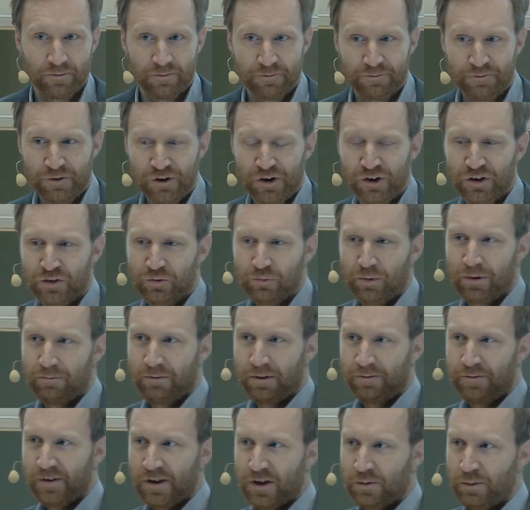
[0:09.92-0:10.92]
First, when
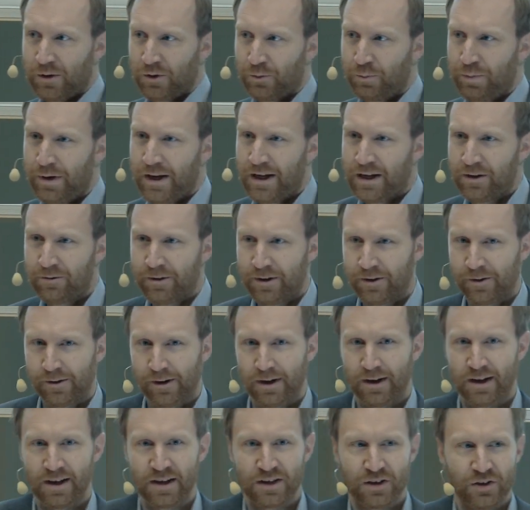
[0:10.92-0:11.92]
we think about Paindrainer,
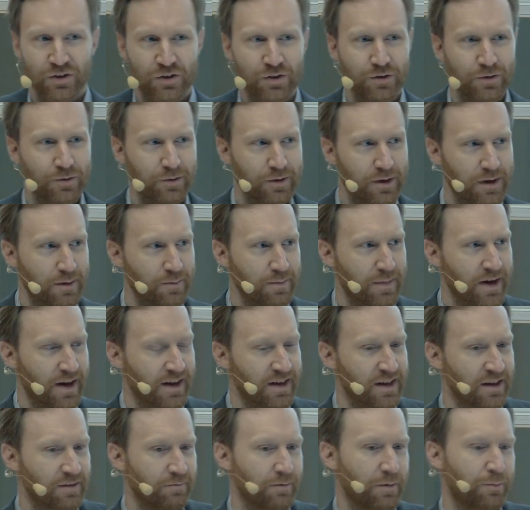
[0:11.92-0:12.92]
I'd like you to
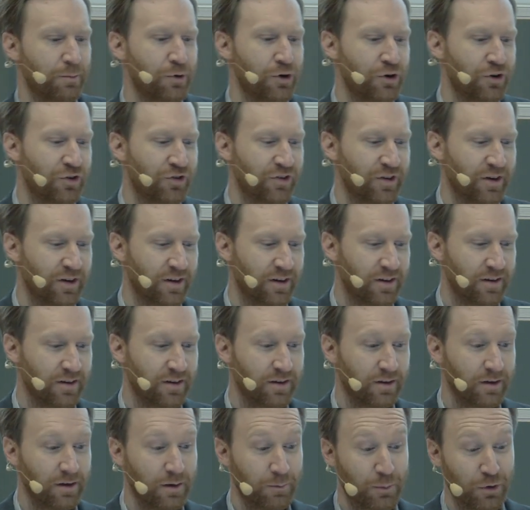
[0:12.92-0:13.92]
imagine the person,
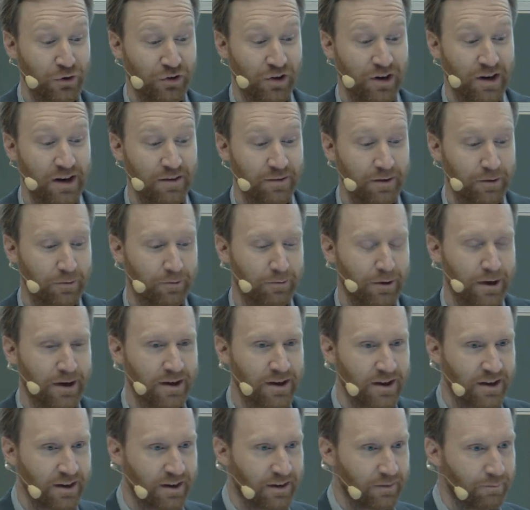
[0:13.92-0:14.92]
a person living
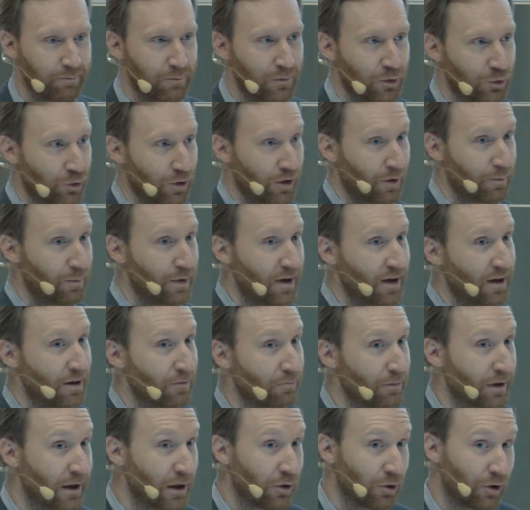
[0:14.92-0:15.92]
with chronic pain.
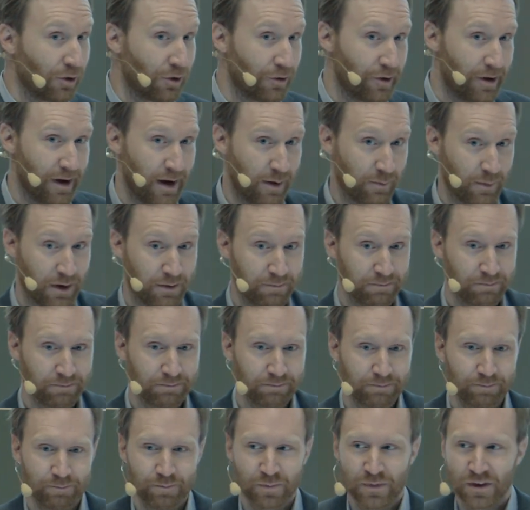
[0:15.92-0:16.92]
We can call her Emma.
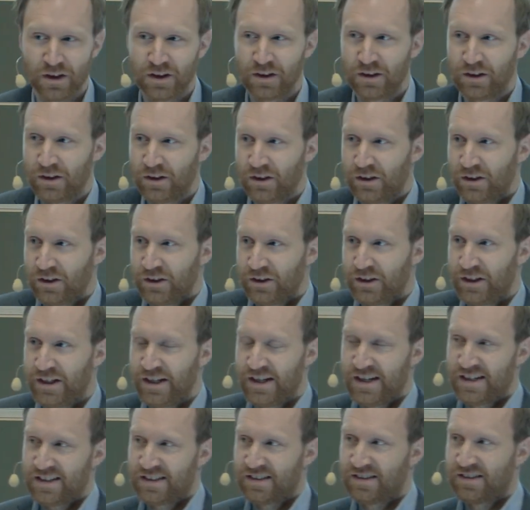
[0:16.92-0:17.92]
She
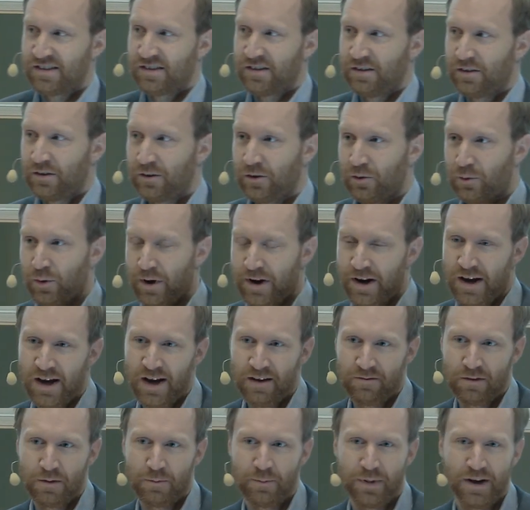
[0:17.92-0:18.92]
has quite
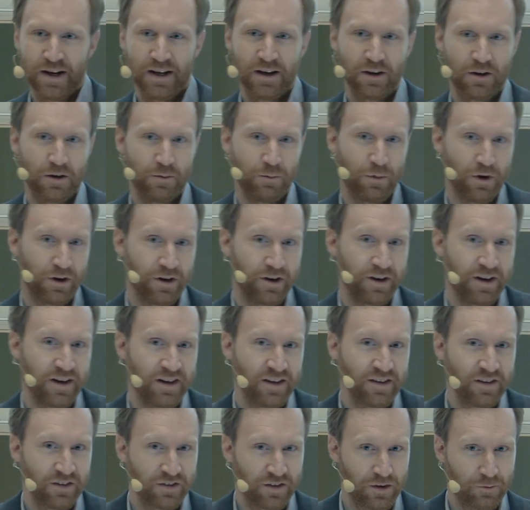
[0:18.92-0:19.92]
heavy pain on
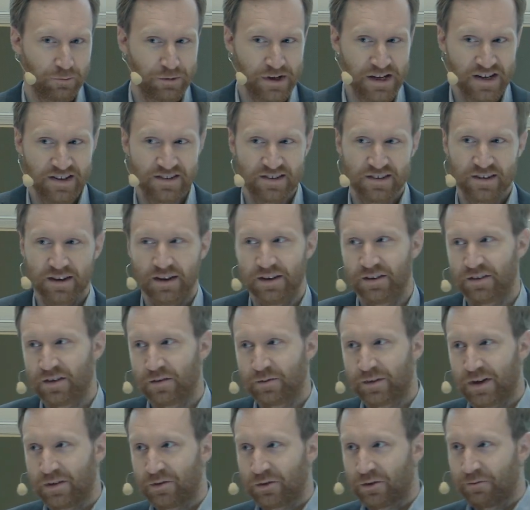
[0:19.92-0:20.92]
Monday, some weeks, and
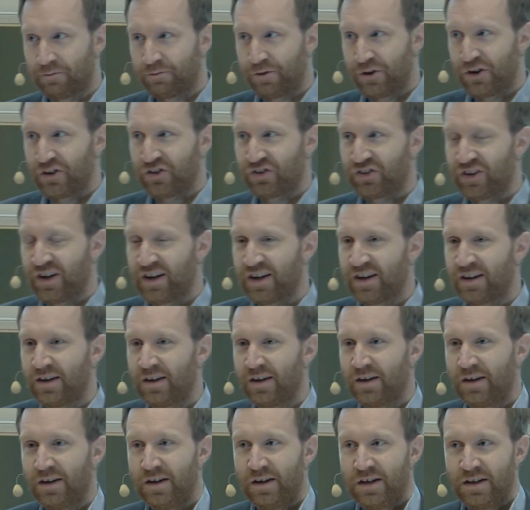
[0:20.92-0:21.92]
sometimes on Thursday,
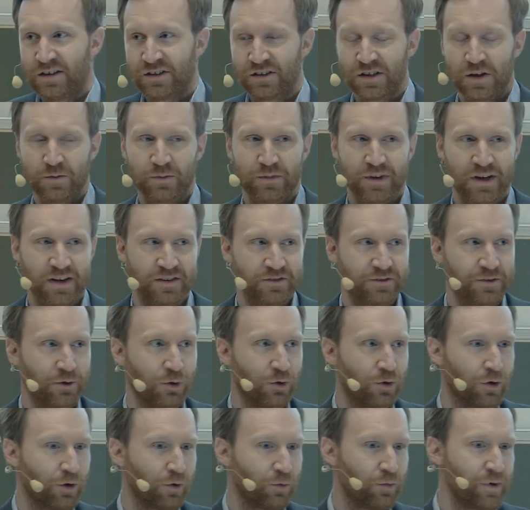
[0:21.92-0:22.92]
and sometimes the
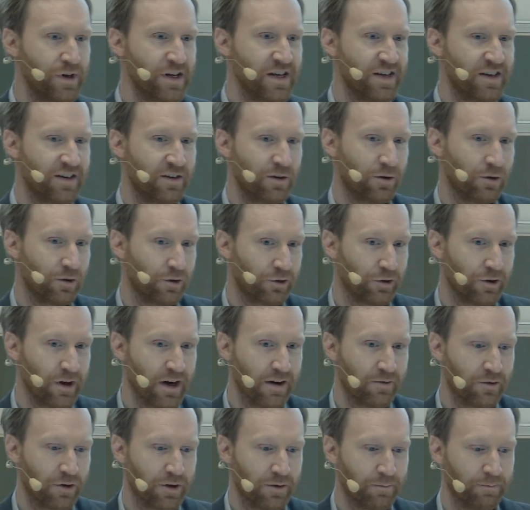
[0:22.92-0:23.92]
whole week
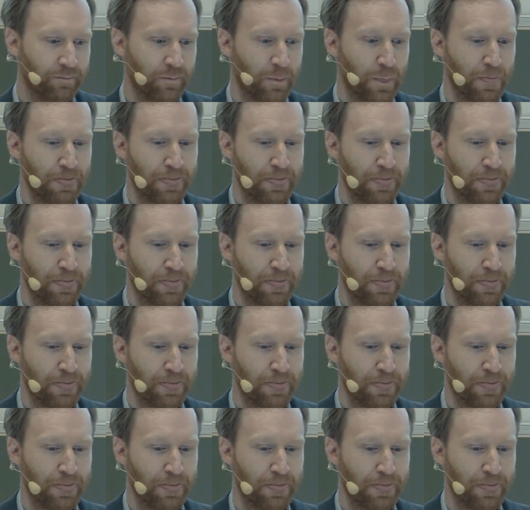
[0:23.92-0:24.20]
altogether.